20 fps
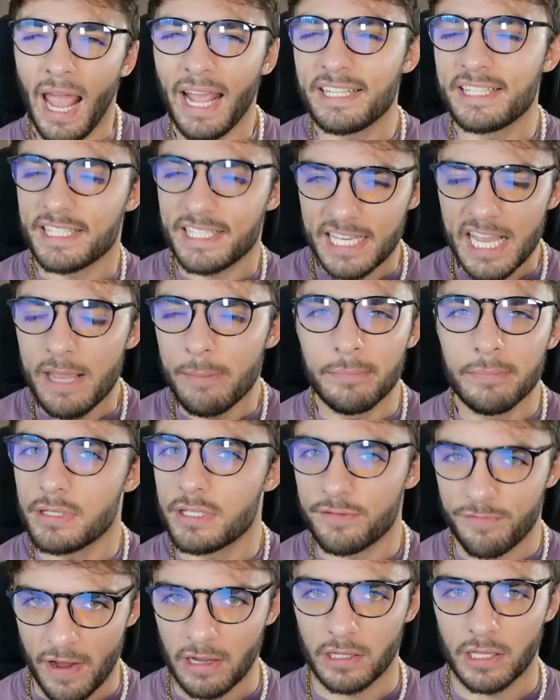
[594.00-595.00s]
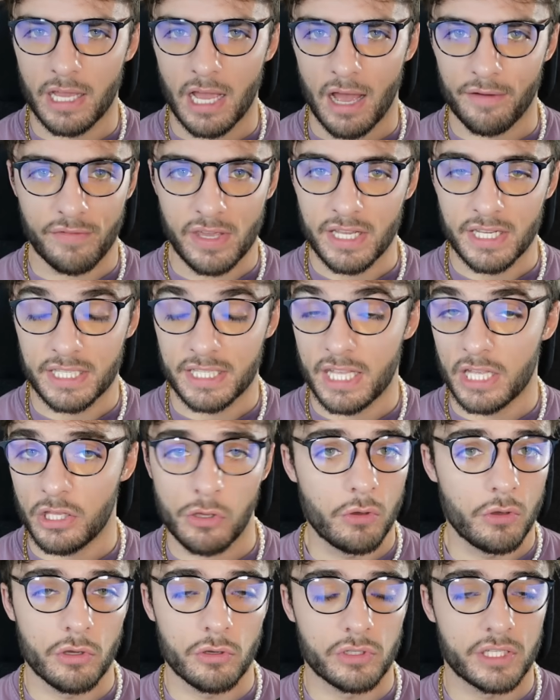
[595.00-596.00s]
it seems fairly obvious that
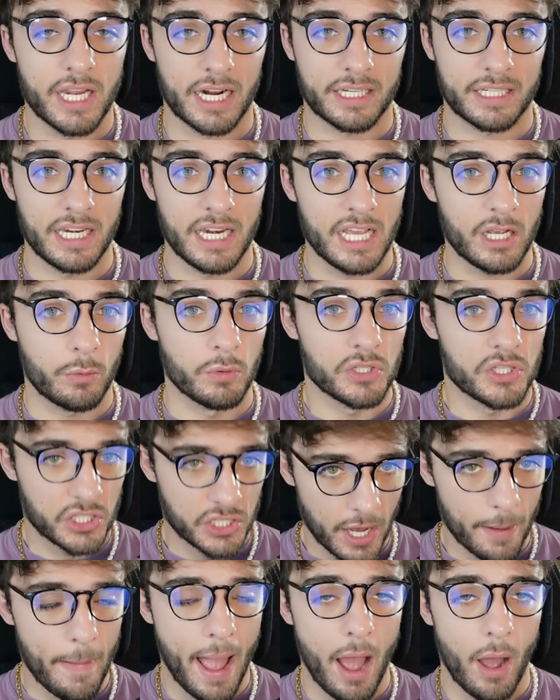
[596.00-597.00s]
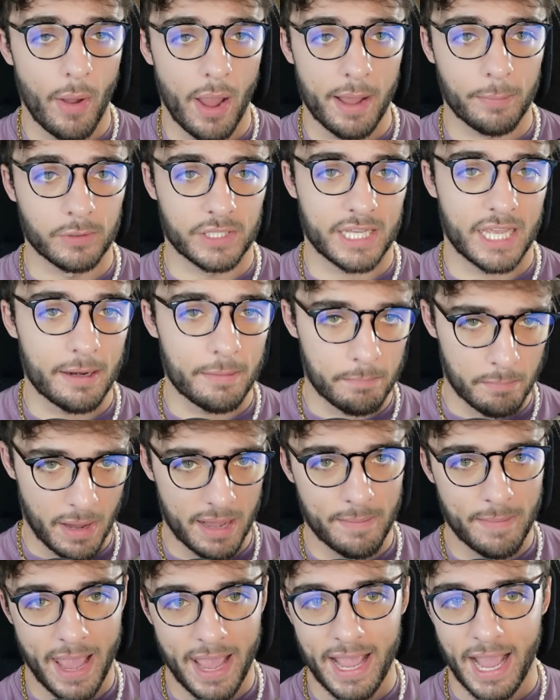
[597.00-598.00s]
Yu Yu's technique was somehow able to get
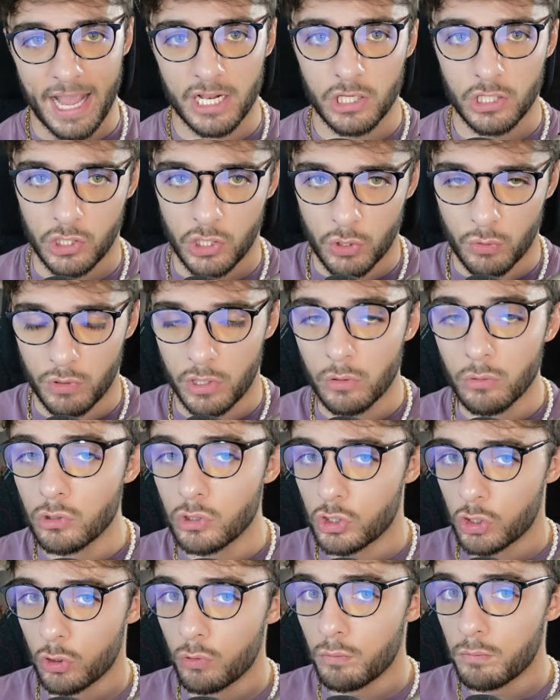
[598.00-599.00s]
Mei and and Yu to